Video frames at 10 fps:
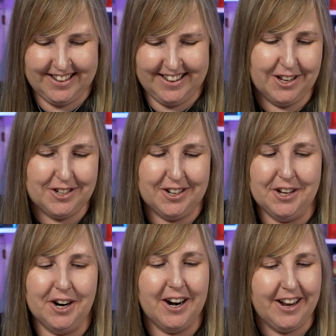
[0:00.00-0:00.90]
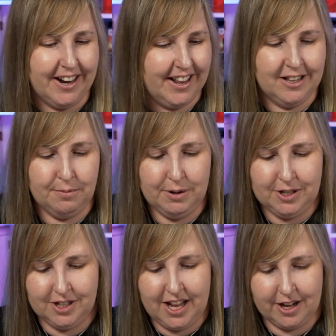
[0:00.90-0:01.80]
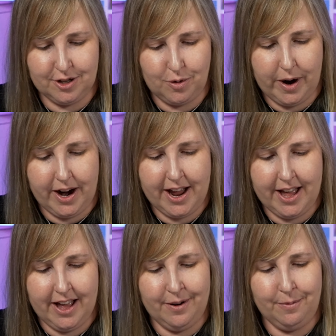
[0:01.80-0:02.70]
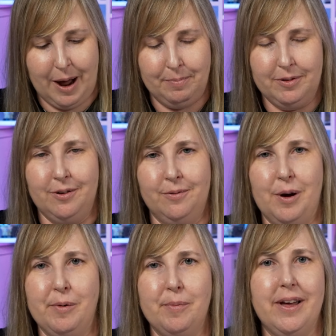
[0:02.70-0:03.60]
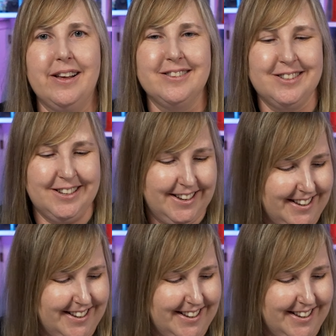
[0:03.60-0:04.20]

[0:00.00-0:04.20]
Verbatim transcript: Looks really great. It's almost just like a square head wrapped in rubber bands.